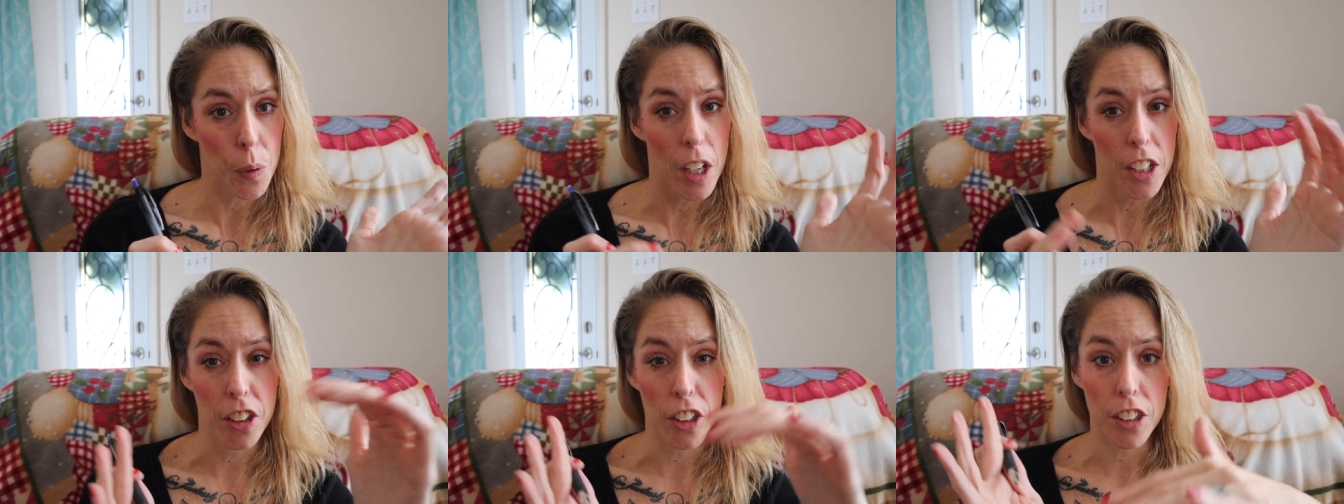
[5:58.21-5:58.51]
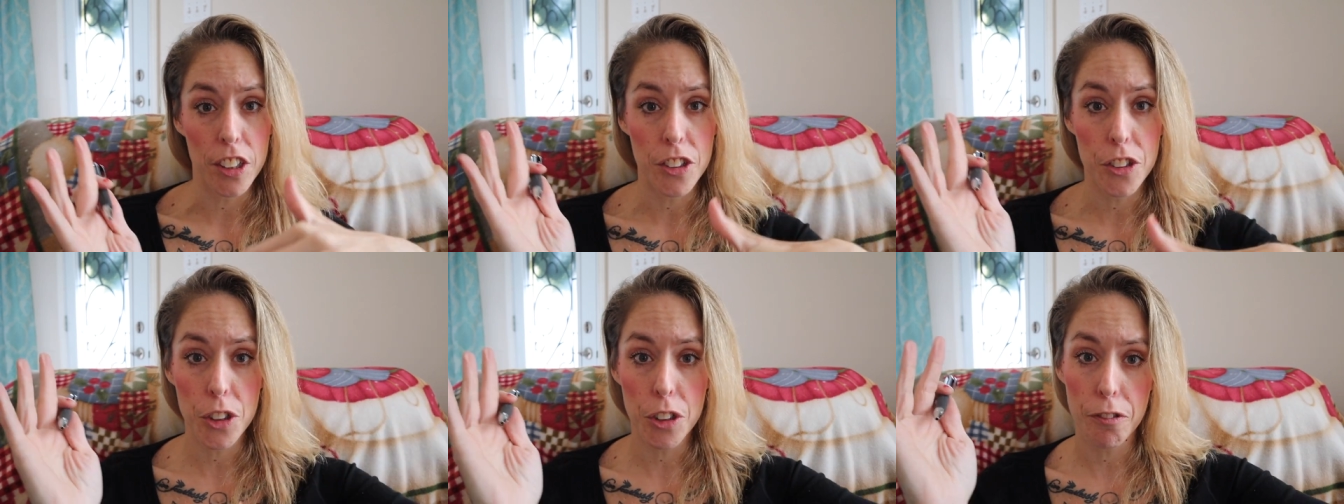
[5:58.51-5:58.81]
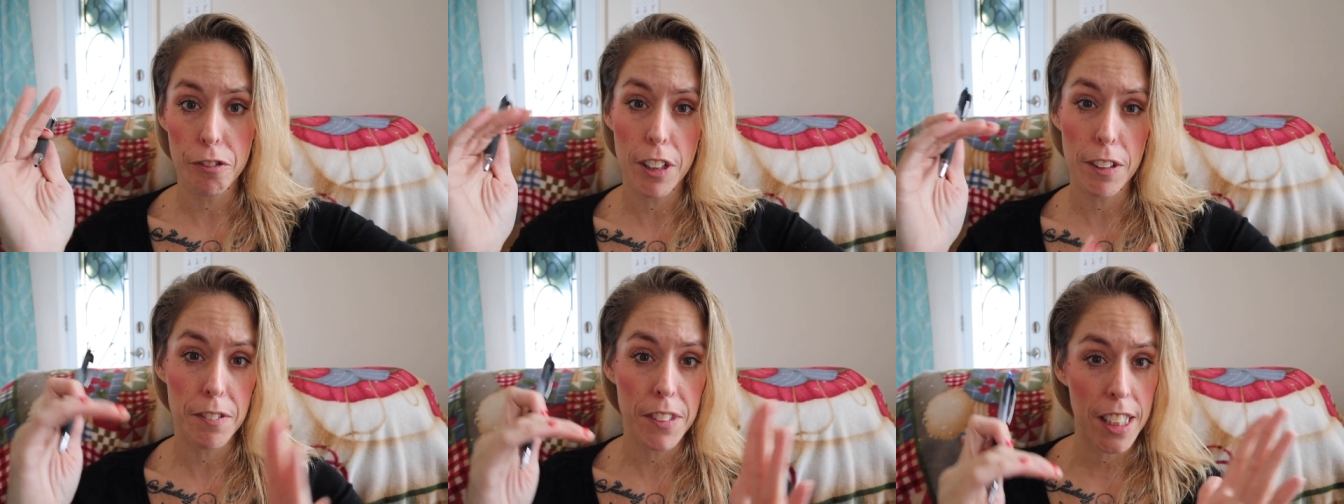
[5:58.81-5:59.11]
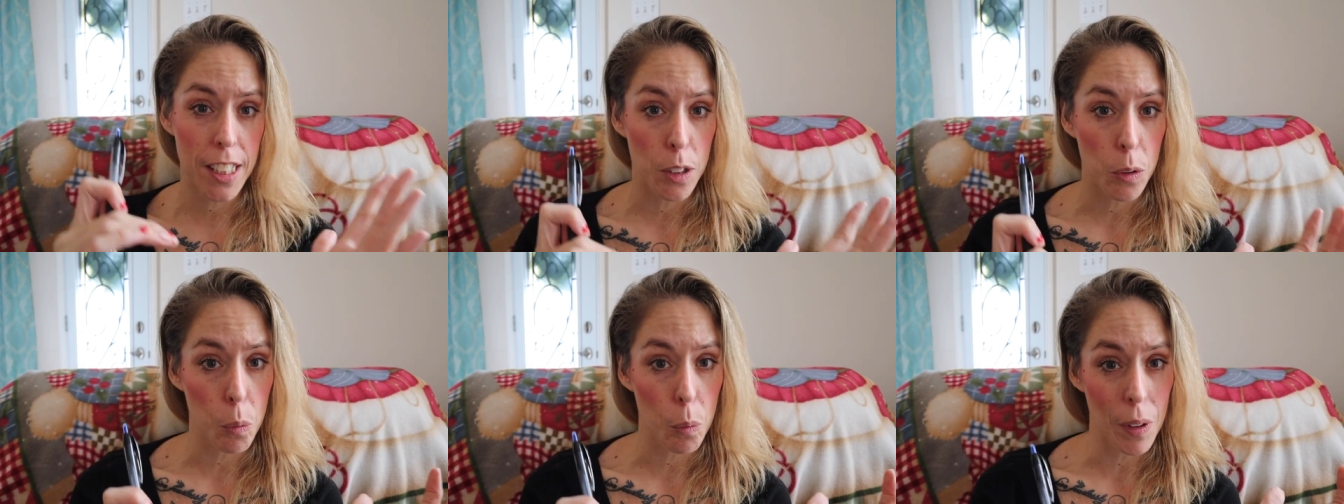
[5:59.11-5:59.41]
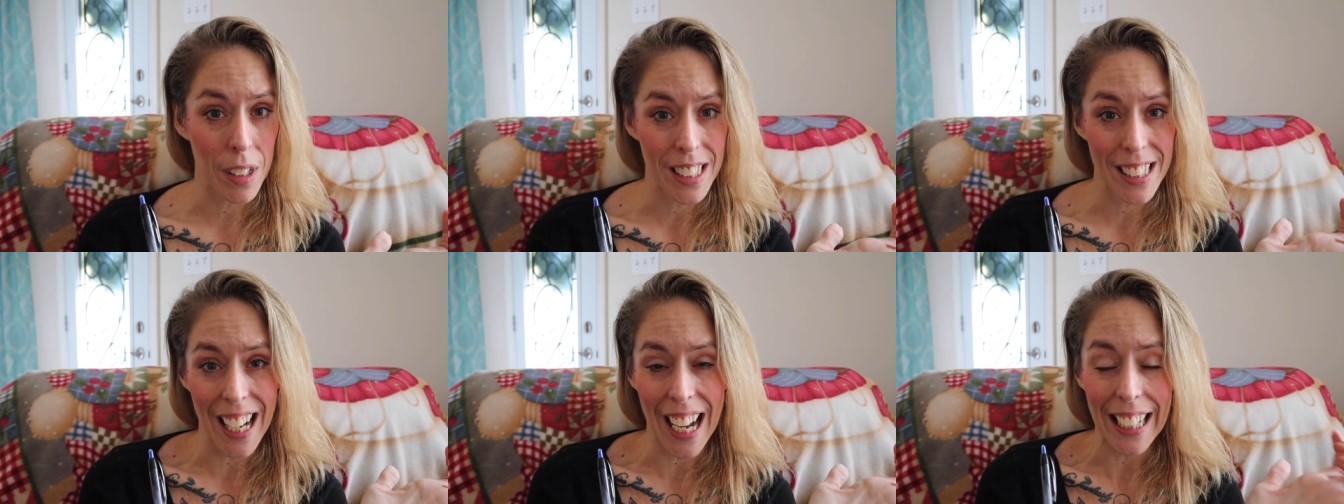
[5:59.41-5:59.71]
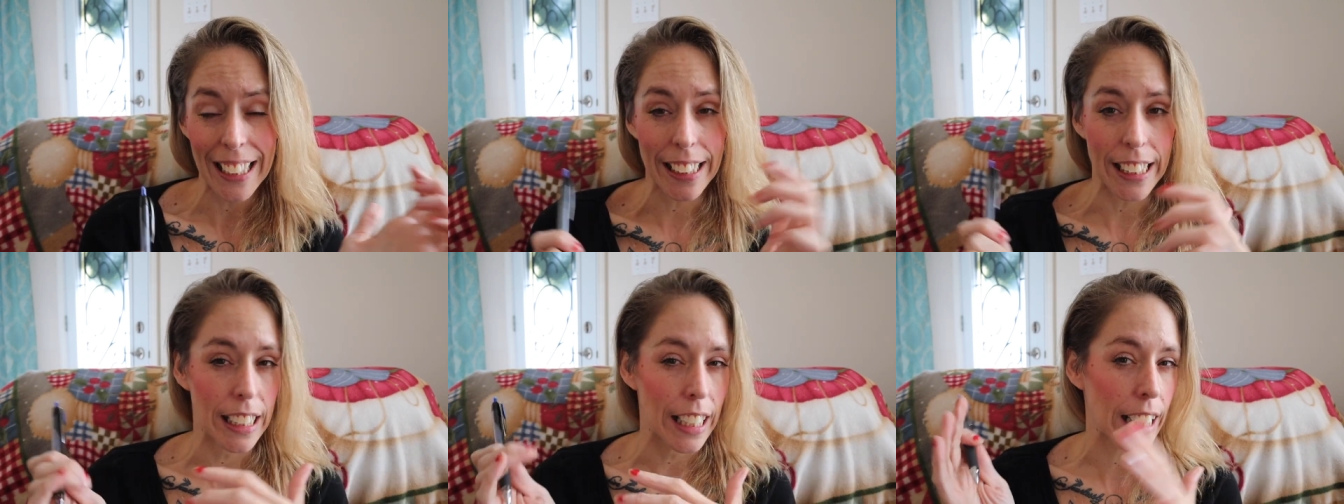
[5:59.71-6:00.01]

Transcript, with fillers: hundred to two fifty to one ninety.